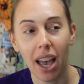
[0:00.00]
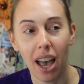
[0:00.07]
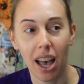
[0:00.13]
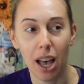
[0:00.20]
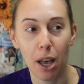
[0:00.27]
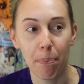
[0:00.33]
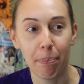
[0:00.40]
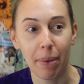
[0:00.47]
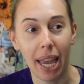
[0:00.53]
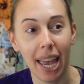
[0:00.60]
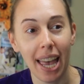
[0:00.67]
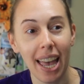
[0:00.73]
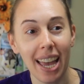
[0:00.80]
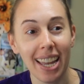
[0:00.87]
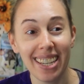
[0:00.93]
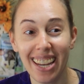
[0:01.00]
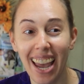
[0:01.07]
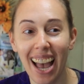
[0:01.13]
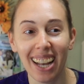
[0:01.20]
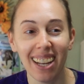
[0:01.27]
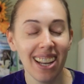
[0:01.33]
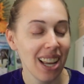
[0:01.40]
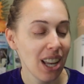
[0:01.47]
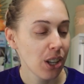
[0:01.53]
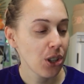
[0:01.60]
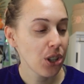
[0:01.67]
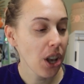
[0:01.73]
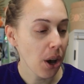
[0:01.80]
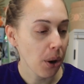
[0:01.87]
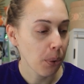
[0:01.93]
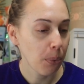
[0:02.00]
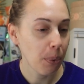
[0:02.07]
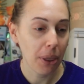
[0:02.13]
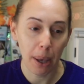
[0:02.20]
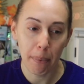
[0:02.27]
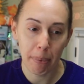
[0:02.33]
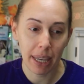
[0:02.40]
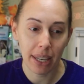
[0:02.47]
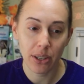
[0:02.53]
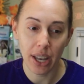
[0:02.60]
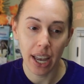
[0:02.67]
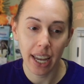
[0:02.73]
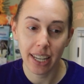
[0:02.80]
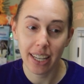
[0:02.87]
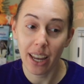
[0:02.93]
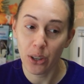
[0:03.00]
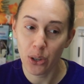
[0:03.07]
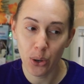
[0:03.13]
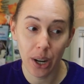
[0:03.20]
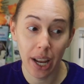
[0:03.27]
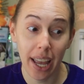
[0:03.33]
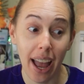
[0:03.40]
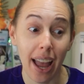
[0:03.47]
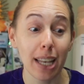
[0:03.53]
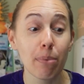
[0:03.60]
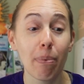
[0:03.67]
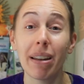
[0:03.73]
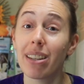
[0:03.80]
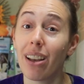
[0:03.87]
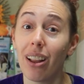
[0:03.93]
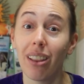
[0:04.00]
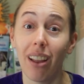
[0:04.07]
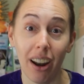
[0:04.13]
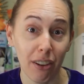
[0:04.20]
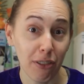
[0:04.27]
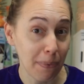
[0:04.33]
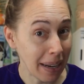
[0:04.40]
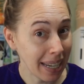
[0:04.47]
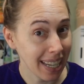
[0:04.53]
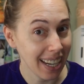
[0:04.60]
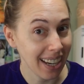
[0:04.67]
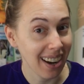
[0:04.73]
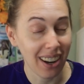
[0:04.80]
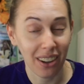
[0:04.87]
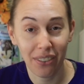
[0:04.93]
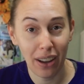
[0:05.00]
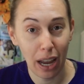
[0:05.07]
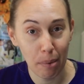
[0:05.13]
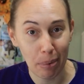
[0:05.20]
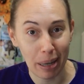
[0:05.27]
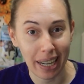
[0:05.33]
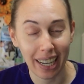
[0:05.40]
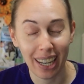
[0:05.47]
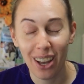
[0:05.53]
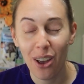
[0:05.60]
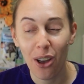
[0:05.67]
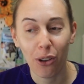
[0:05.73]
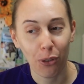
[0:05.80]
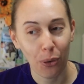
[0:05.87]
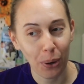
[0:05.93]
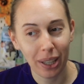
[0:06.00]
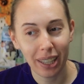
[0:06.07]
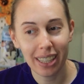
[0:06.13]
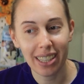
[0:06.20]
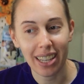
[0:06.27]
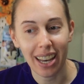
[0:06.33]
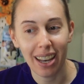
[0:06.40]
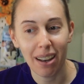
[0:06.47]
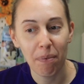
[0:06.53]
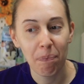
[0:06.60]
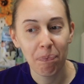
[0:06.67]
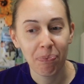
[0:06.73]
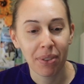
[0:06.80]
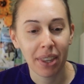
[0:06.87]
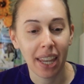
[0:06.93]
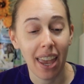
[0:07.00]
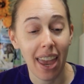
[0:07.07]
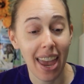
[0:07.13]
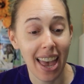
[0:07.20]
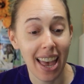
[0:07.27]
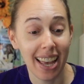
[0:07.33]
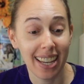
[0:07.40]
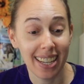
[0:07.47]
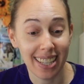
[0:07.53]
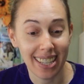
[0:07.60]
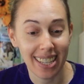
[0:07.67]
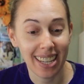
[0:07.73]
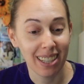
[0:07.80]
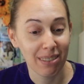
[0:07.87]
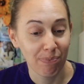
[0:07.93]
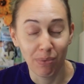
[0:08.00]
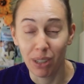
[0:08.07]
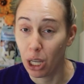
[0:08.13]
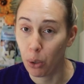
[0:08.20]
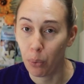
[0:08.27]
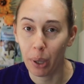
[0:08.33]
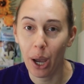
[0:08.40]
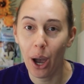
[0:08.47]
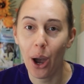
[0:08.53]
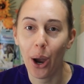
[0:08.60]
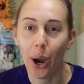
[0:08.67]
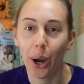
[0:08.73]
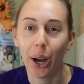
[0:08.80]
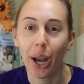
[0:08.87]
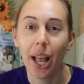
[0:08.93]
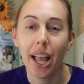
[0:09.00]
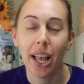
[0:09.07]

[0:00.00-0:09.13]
Um, and yeah, so with that being said, yesterday I spent a lot of money on fabric for Glinda, and here we are.